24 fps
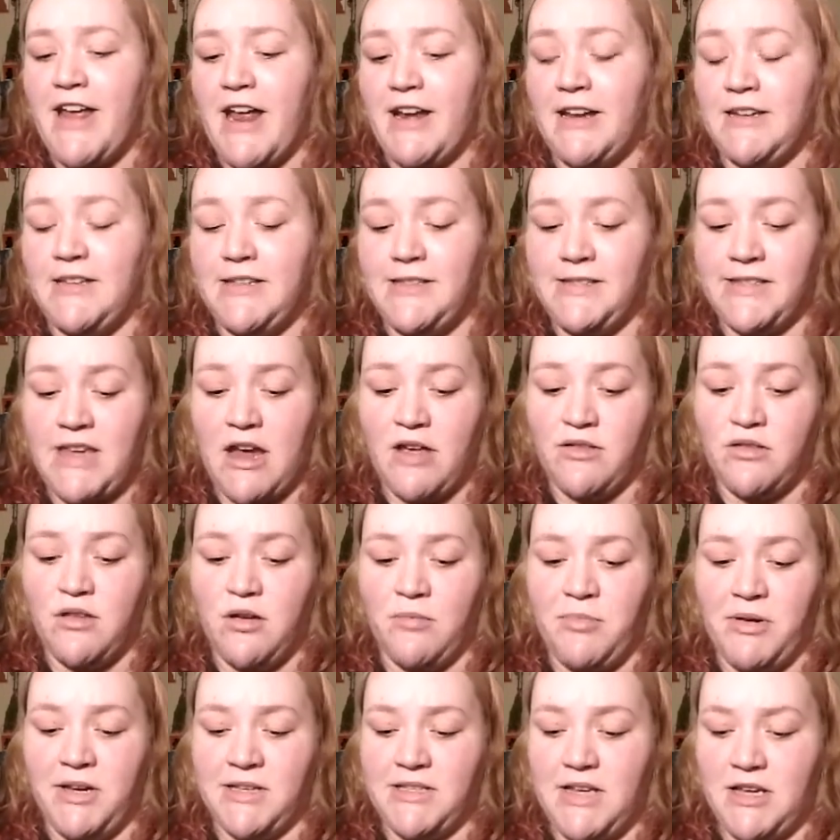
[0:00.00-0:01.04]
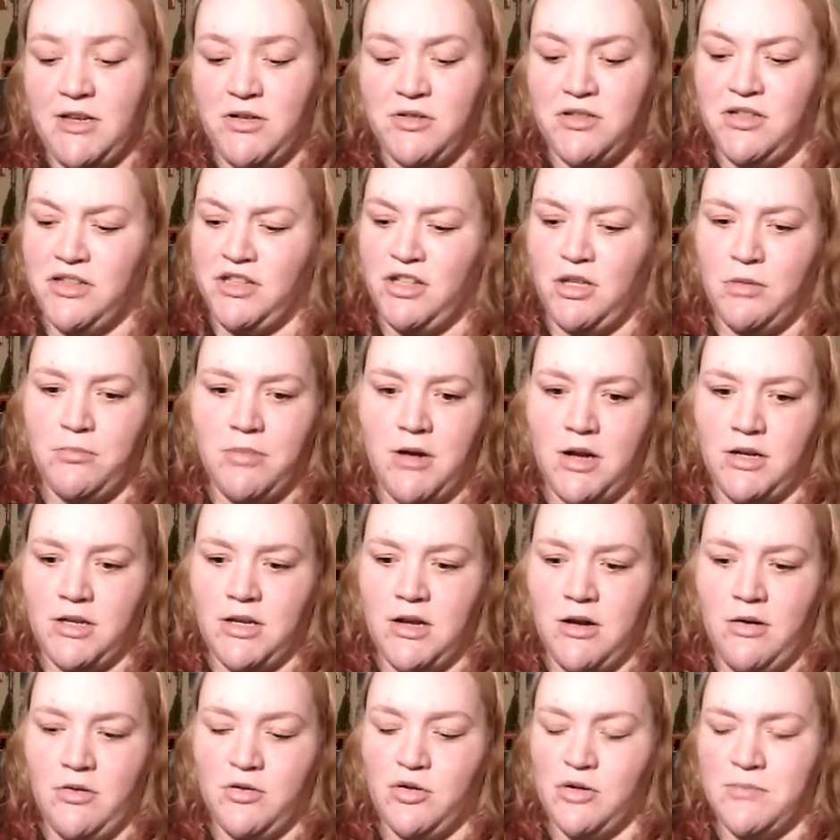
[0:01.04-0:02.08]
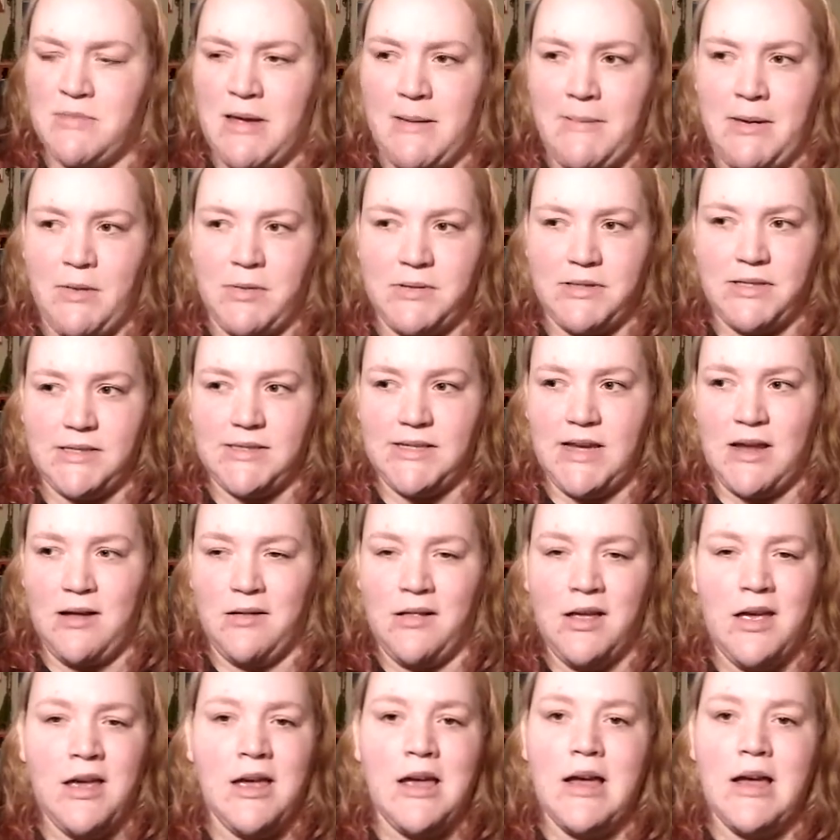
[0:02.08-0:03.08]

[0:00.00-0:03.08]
at a discount though because I used a coupon code, or maybe it was a sale.